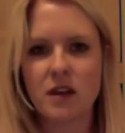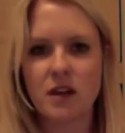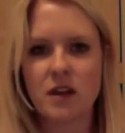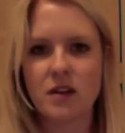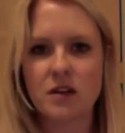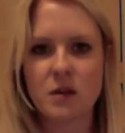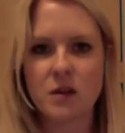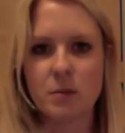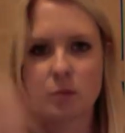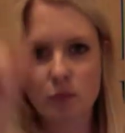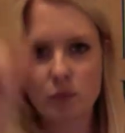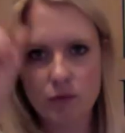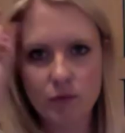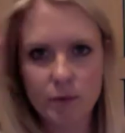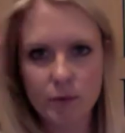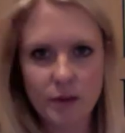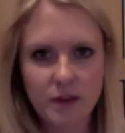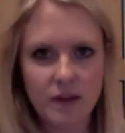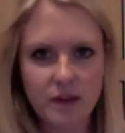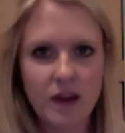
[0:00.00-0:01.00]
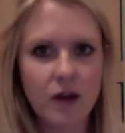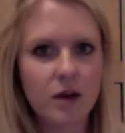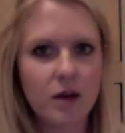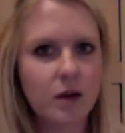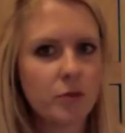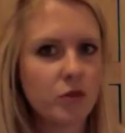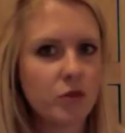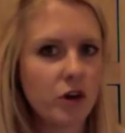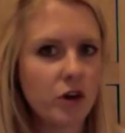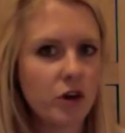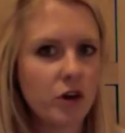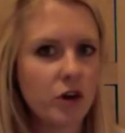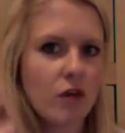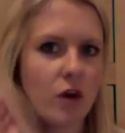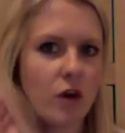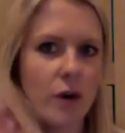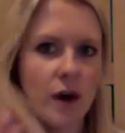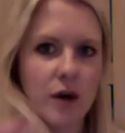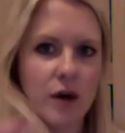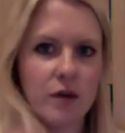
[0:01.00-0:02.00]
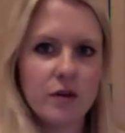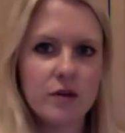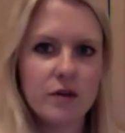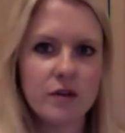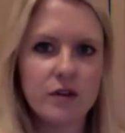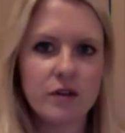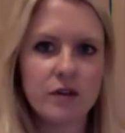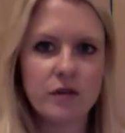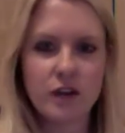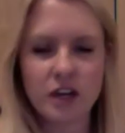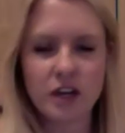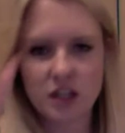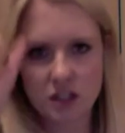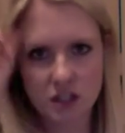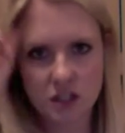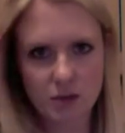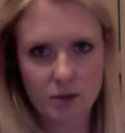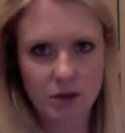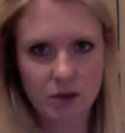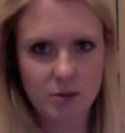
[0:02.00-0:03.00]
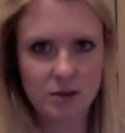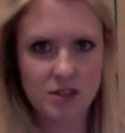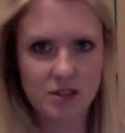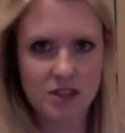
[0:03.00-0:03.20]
you can probably tell I'm trying to grow out a fringe at the moment.